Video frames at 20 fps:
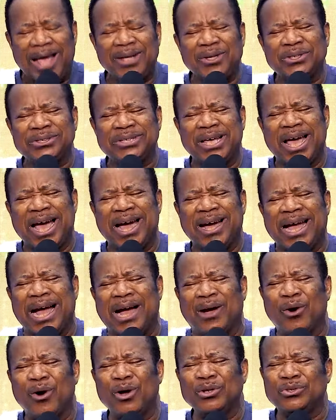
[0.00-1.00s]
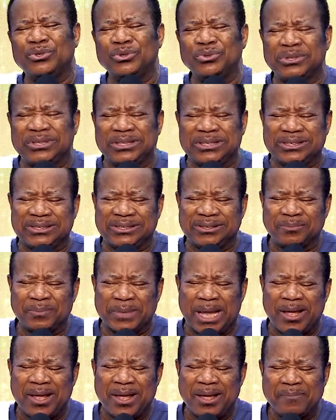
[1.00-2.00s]
You say, how can God do this?
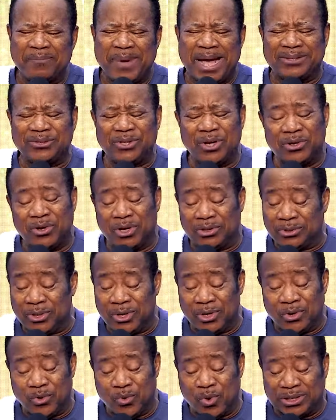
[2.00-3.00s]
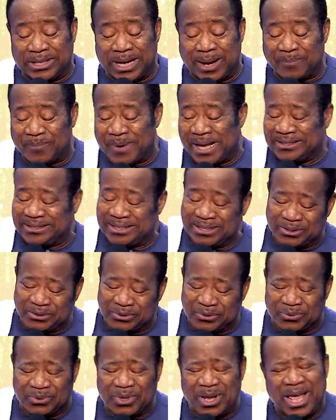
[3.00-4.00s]
Pastor does not know what I'm passing
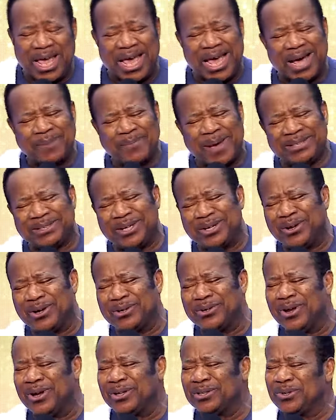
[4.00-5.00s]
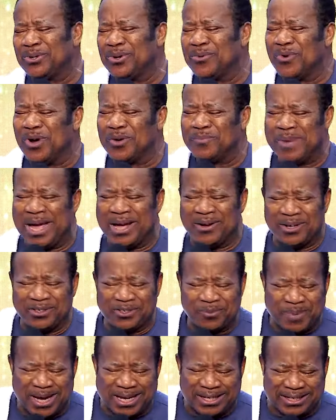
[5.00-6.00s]
through. Pastor does not know what my
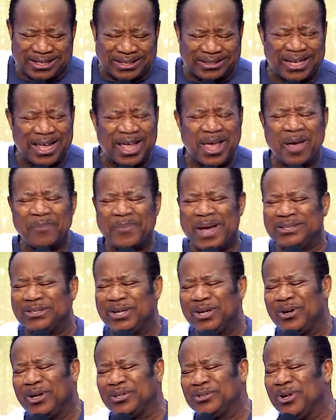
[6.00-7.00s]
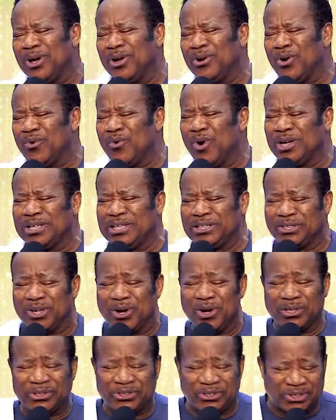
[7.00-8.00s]
husband is. Pastor does not know what this
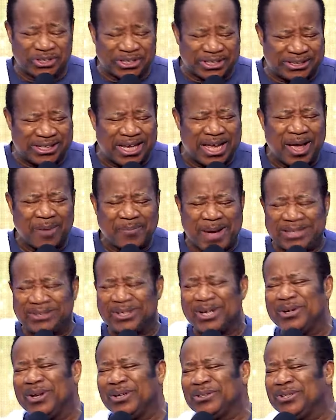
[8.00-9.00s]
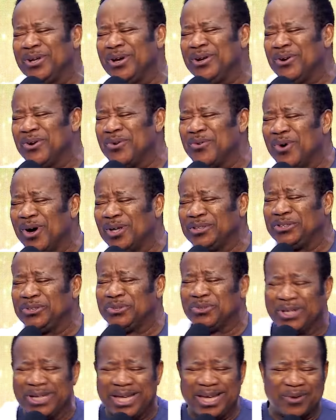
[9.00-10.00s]
country is. Pastor does not know what
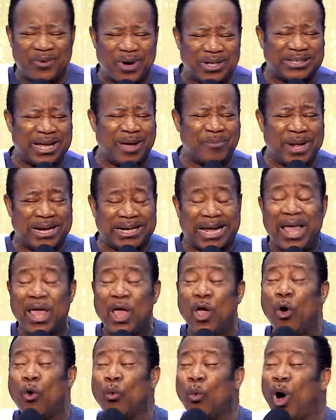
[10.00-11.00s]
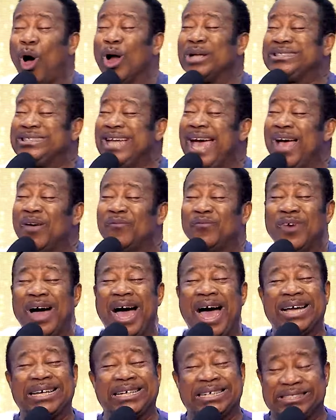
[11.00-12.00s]
UK, what America.
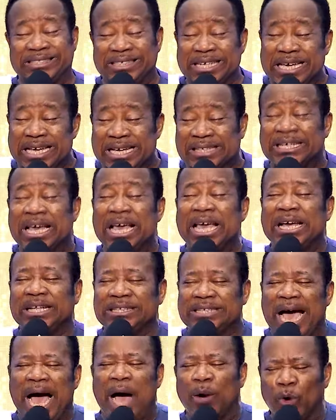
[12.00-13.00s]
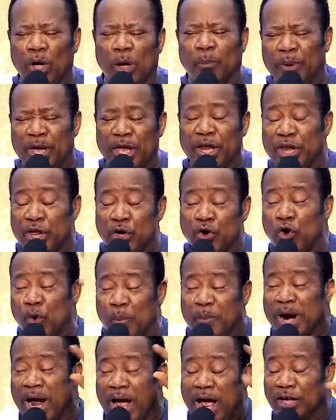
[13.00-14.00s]
Whatever it is, there will be new
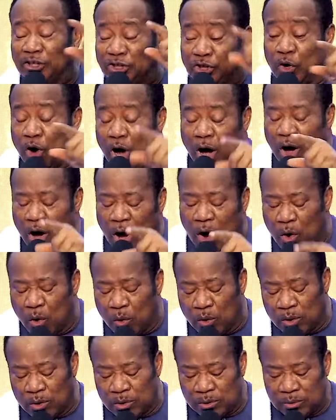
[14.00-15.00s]
breakthrough.